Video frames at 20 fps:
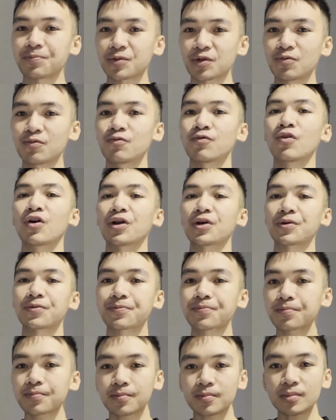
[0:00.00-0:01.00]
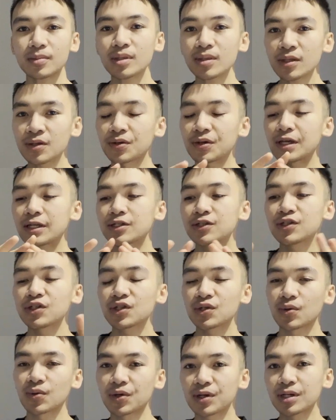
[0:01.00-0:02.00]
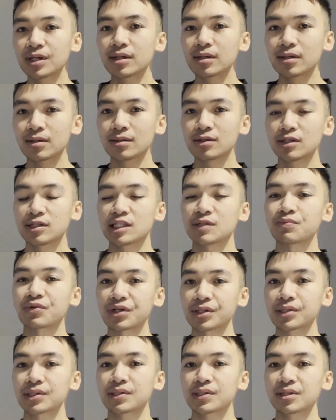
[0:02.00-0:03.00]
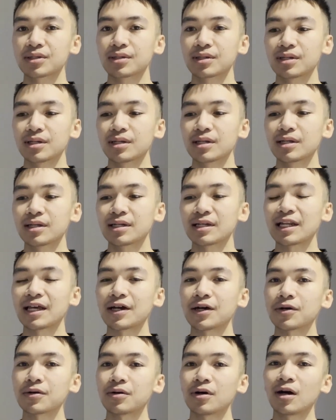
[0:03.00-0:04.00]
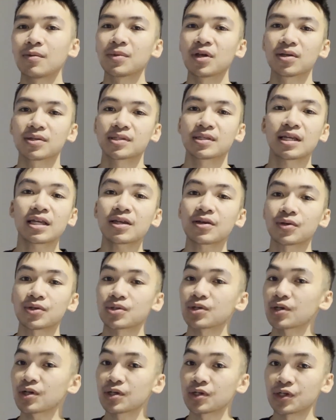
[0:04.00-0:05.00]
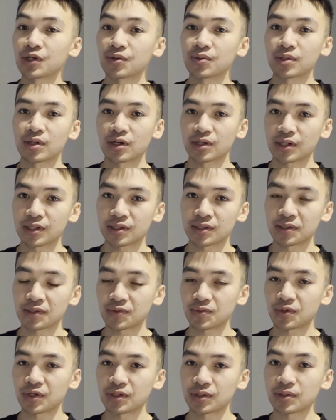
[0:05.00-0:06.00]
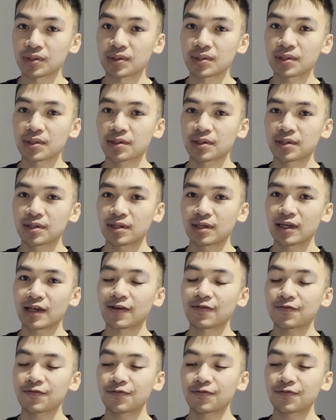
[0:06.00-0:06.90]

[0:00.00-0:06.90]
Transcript: run. Okay, it's just short sprints. Now, I'm not saying you shouldn't do long distance runs if